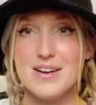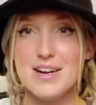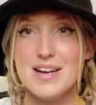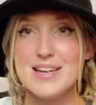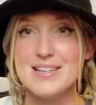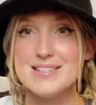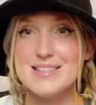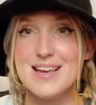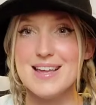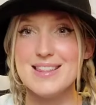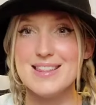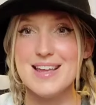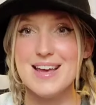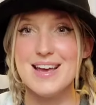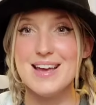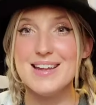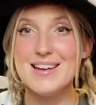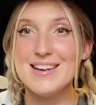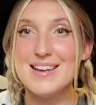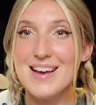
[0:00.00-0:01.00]
All right, and
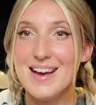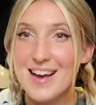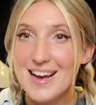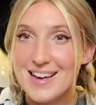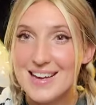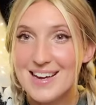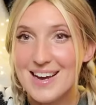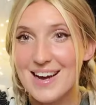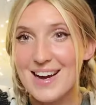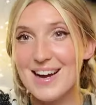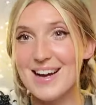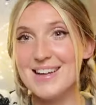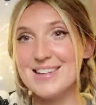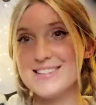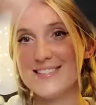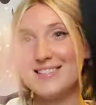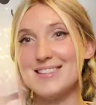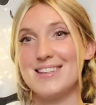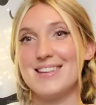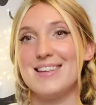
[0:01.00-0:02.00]
then I got
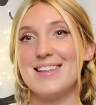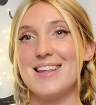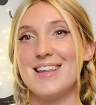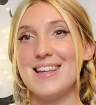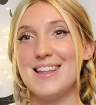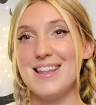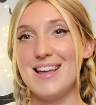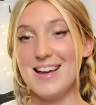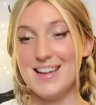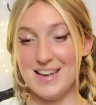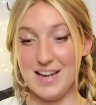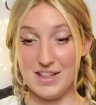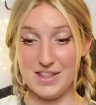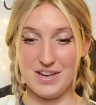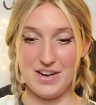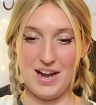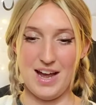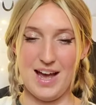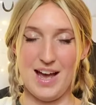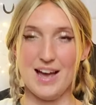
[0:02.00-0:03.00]

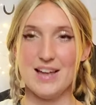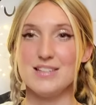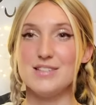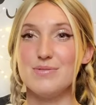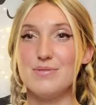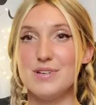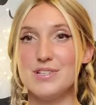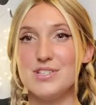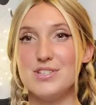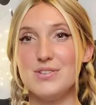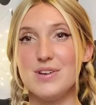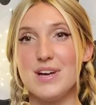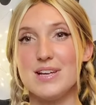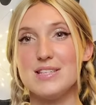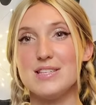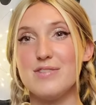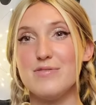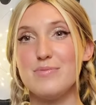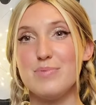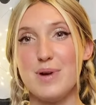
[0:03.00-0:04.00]
another hat, which you
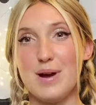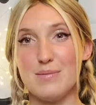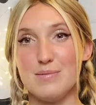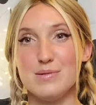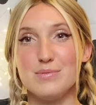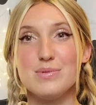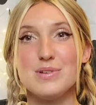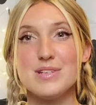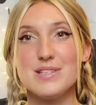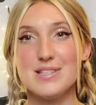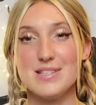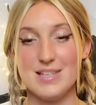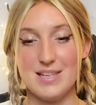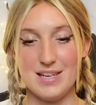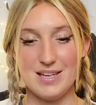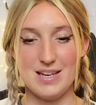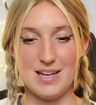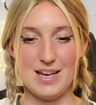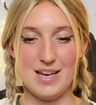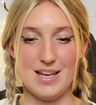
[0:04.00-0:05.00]
guys have probably
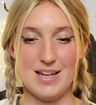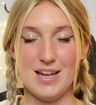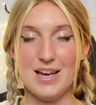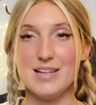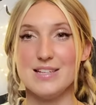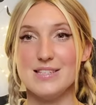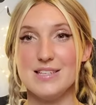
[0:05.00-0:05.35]
seen in a